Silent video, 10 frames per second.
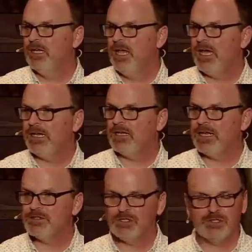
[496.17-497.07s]
And He
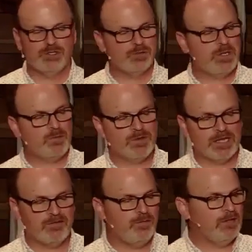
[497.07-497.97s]
likes to choose people that
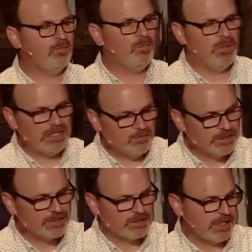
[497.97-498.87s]
have made big
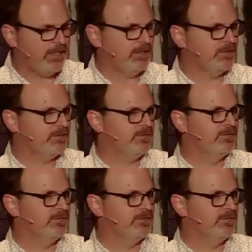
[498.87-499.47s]
mistakes.